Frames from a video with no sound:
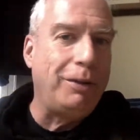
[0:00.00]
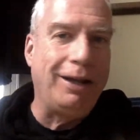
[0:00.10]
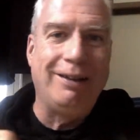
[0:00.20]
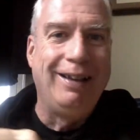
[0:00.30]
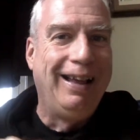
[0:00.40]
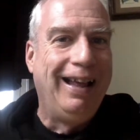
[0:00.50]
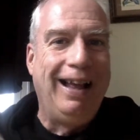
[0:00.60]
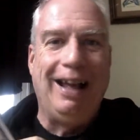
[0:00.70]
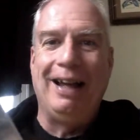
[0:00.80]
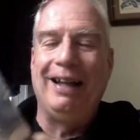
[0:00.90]
panel
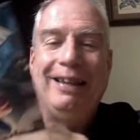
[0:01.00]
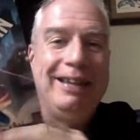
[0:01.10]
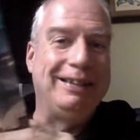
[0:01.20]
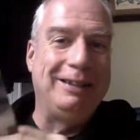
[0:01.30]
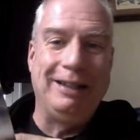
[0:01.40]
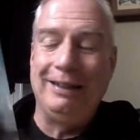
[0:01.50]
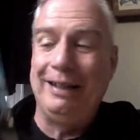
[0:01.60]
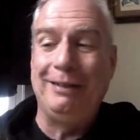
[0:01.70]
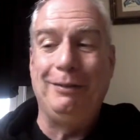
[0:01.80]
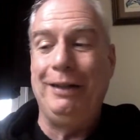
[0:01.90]
uh, that
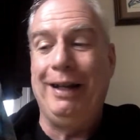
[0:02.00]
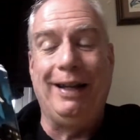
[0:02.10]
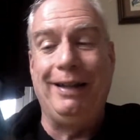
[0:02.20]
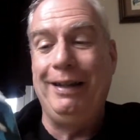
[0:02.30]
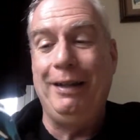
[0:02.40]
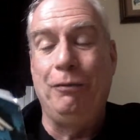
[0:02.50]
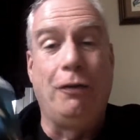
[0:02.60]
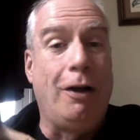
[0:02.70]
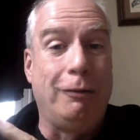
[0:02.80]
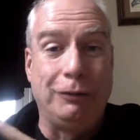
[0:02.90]
that uh,
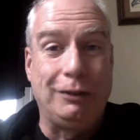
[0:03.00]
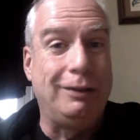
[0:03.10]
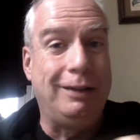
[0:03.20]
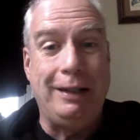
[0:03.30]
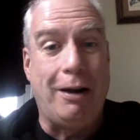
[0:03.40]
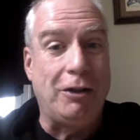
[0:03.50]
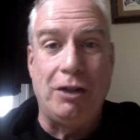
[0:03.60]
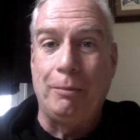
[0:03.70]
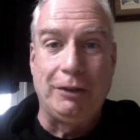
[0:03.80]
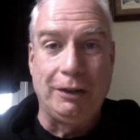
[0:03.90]
involves the arch
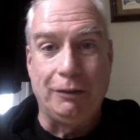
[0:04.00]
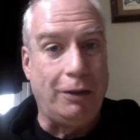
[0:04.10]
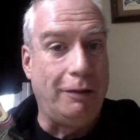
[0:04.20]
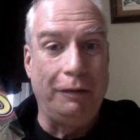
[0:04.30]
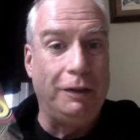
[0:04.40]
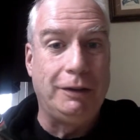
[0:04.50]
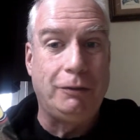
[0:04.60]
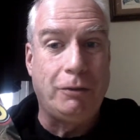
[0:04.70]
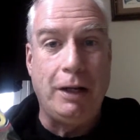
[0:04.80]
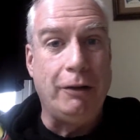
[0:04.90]
nemesis of all of these
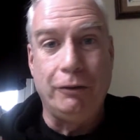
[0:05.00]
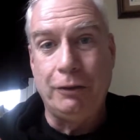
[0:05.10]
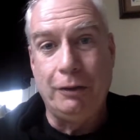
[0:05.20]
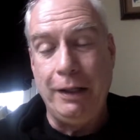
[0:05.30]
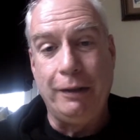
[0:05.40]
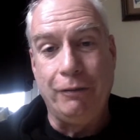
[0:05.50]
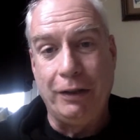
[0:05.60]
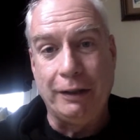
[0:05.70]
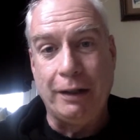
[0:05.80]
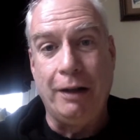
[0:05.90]
creators, Ethan
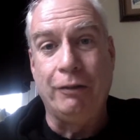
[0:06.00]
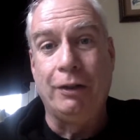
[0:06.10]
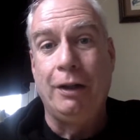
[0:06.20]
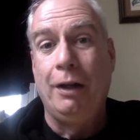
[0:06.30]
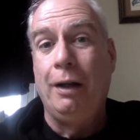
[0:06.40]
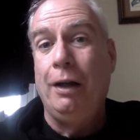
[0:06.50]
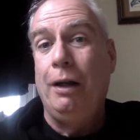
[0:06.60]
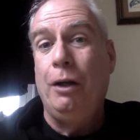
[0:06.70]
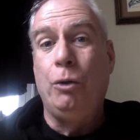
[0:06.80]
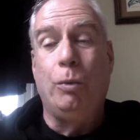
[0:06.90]
Van Sciver,
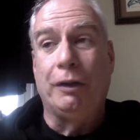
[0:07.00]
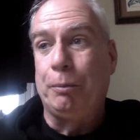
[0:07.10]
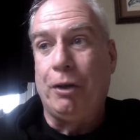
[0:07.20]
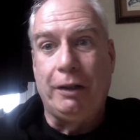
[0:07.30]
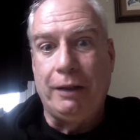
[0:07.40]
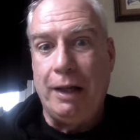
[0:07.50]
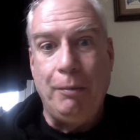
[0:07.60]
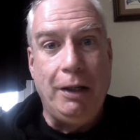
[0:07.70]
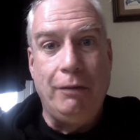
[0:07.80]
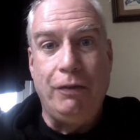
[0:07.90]
who once upon a time
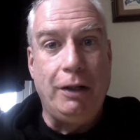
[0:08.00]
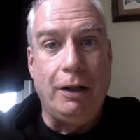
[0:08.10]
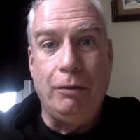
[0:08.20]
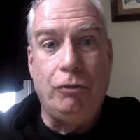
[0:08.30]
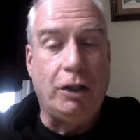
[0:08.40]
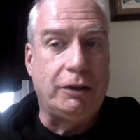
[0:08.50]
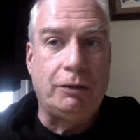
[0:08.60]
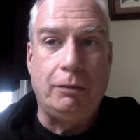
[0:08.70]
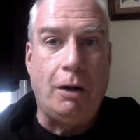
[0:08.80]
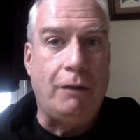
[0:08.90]
in a video
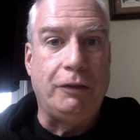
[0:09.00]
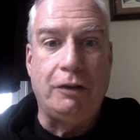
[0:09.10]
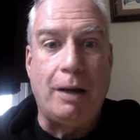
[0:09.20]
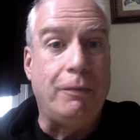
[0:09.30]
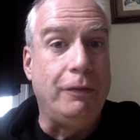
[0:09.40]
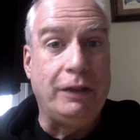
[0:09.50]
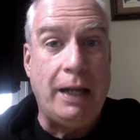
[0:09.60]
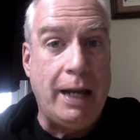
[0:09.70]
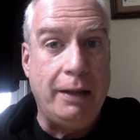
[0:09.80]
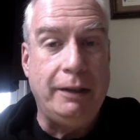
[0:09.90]
just off the top of his
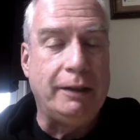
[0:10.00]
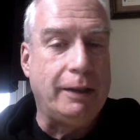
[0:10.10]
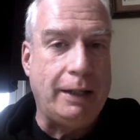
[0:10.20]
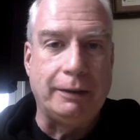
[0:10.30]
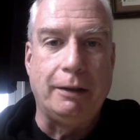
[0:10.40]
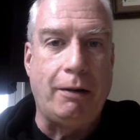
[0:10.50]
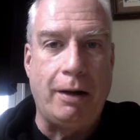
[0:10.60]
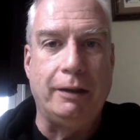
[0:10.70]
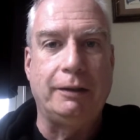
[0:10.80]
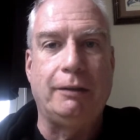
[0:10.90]
head, he's an excellent
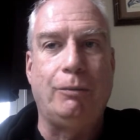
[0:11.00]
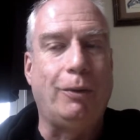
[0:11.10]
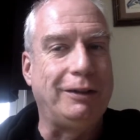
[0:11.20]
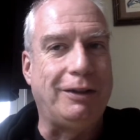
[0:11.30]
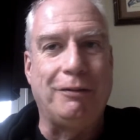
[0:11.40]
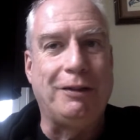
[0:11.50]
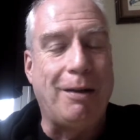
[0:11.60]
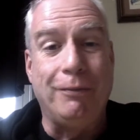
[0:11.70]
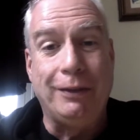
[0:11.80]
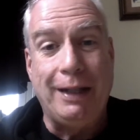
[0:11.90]
artist, and once off the
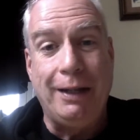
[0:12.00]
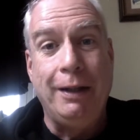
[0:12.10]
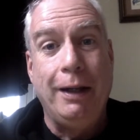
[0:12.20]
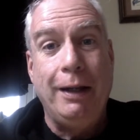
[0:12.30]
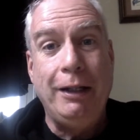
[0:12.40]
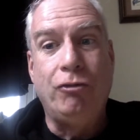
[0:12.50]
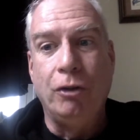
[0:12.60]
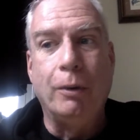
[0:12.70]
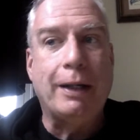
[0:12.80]
top of his head, he drew a